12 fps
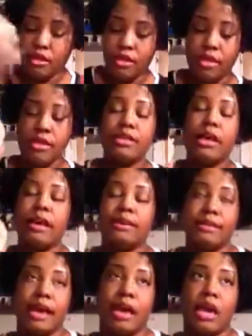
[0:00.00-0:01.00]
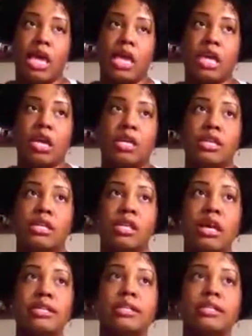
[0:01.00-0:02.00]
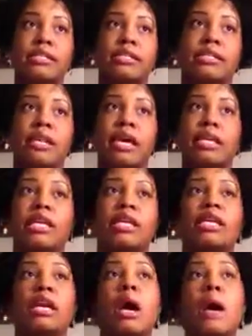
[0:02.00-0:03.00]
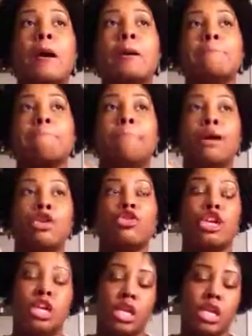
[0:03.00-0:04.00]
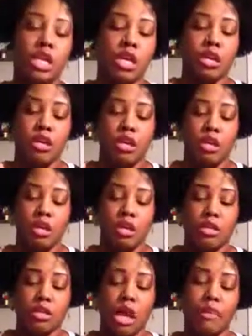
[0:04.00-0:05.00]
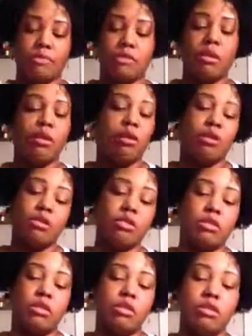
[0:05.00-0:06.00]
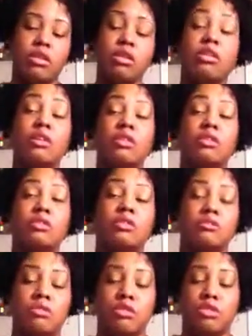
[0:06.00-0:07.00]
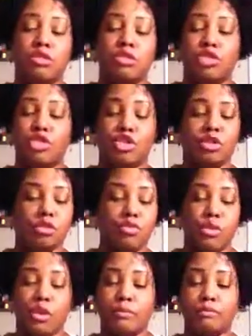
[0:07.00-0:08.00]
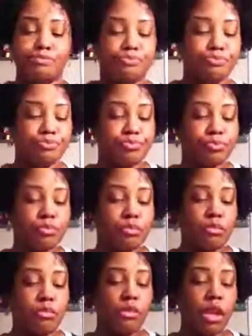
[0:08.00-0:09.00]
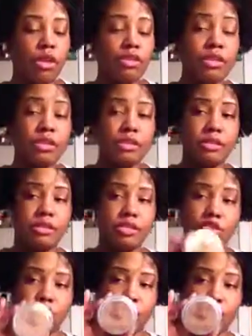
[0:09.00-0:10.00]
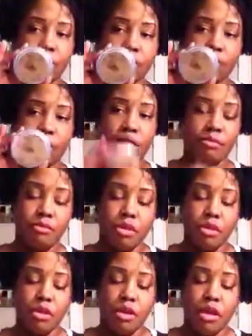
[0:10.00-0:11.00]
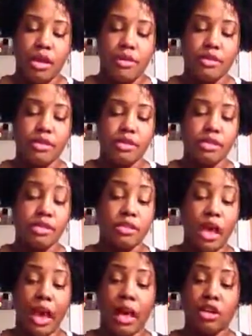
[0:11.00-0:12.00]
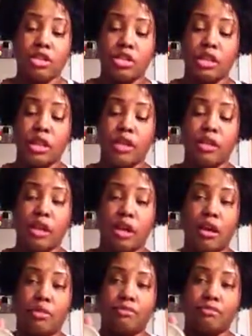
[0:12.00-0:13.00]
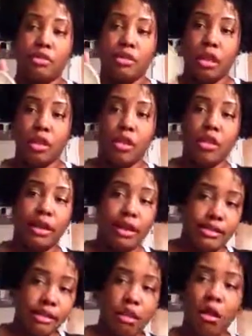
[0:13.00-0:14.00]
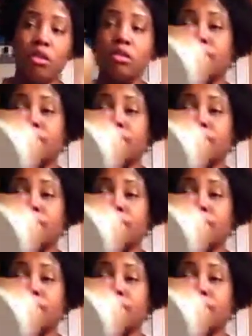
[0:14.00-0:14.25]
This has a nutty, buttery types. It's delicious as well. And this is the stretch cream. This is actually, and like I said, all